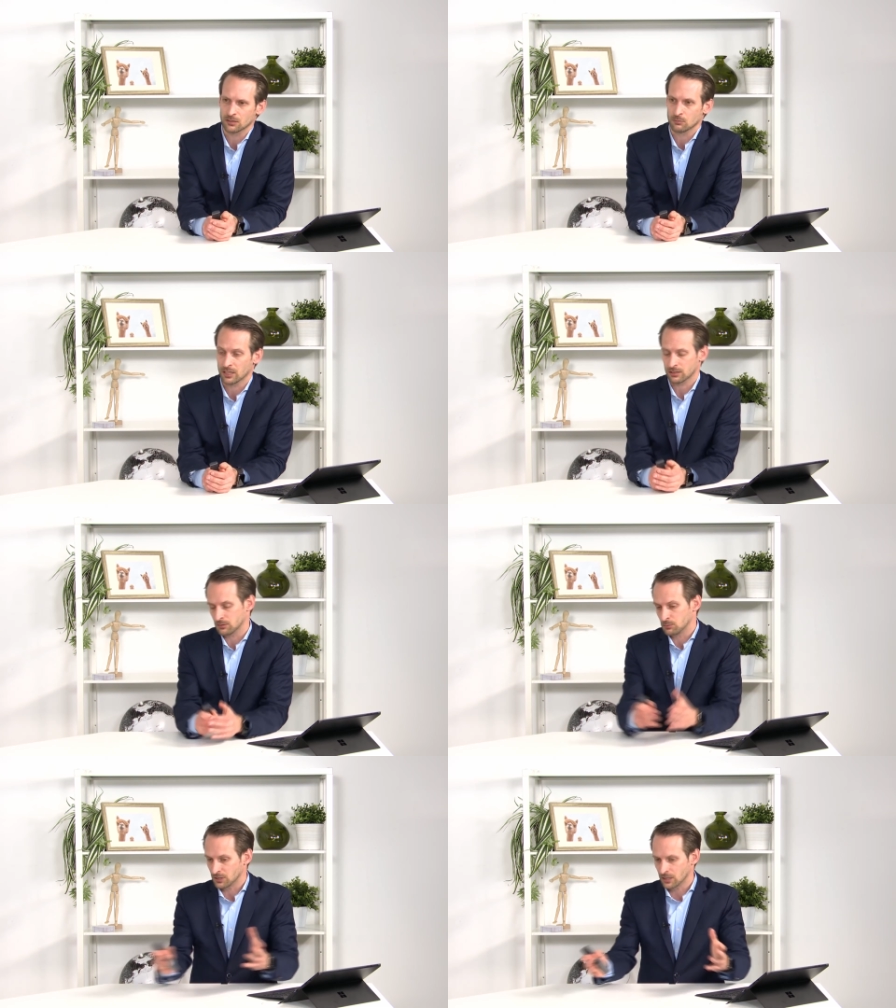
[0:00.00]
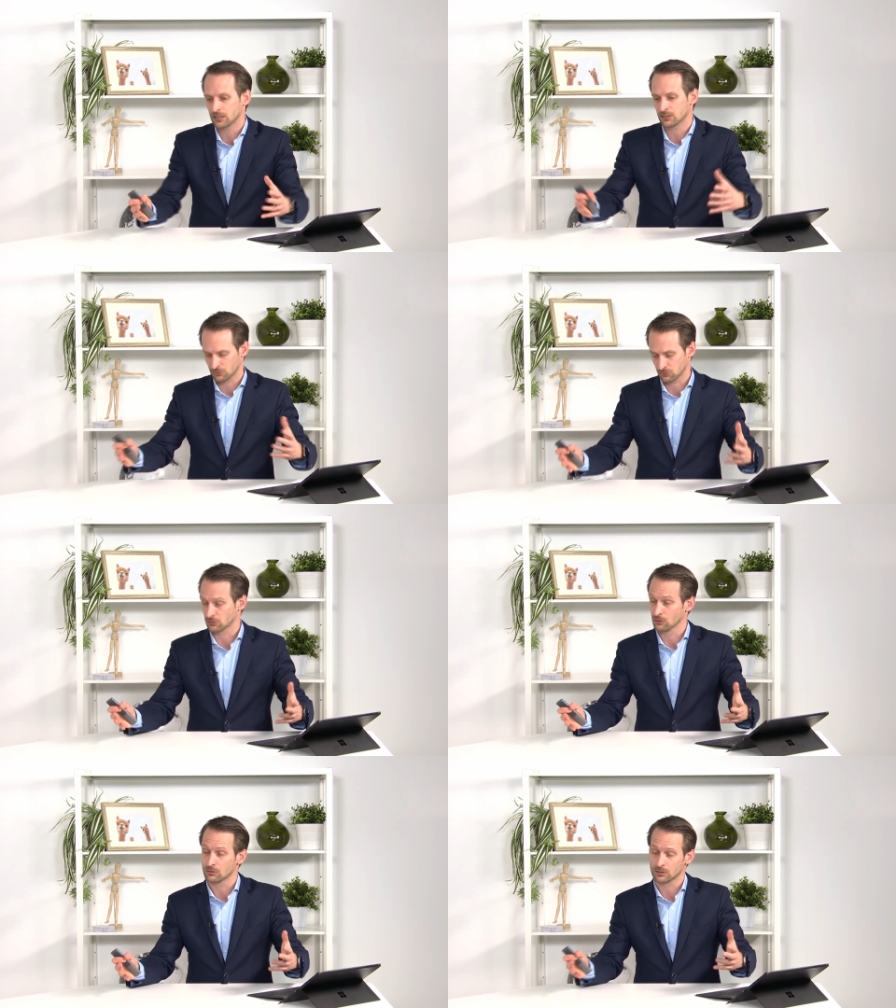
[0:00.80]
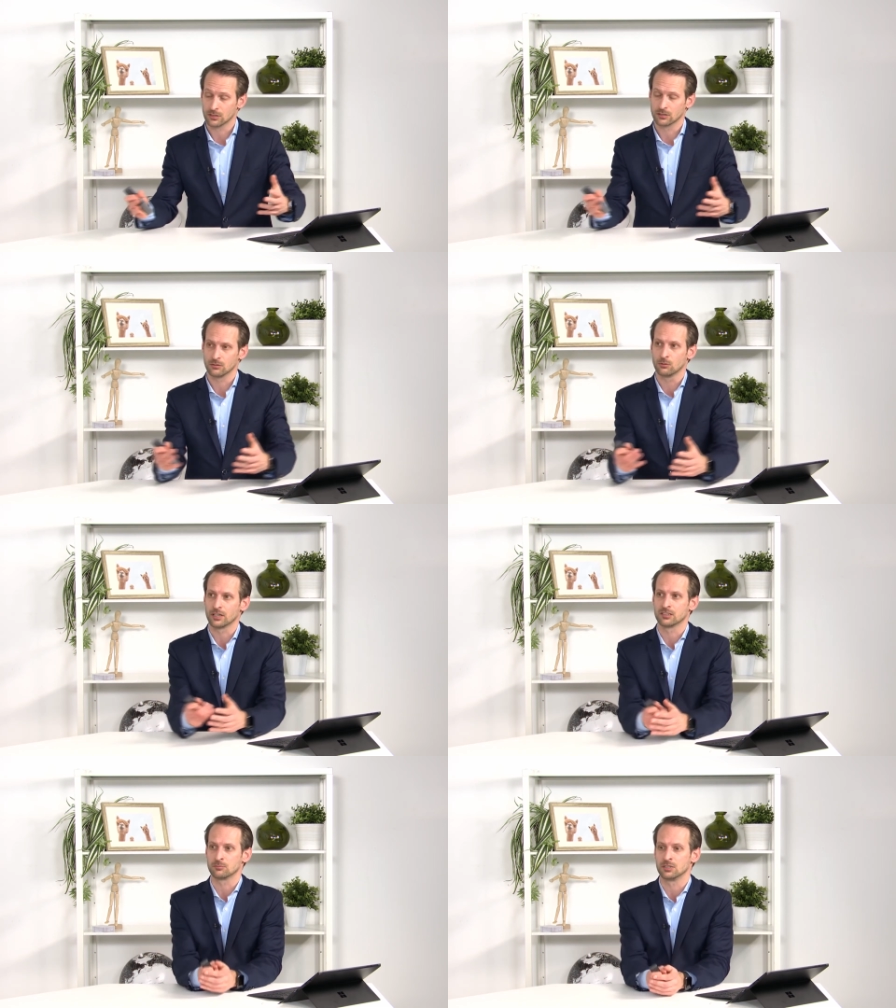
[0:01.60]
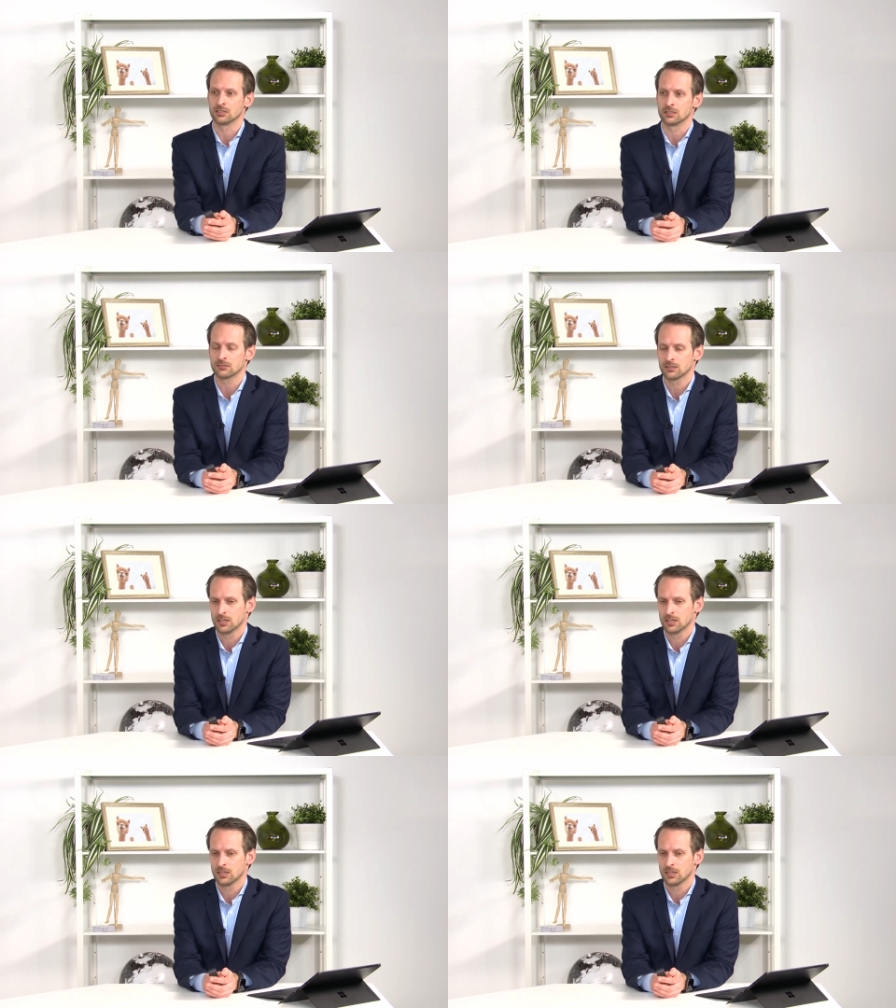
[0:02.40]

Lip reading: we had at the beginning such long all-hands meetings.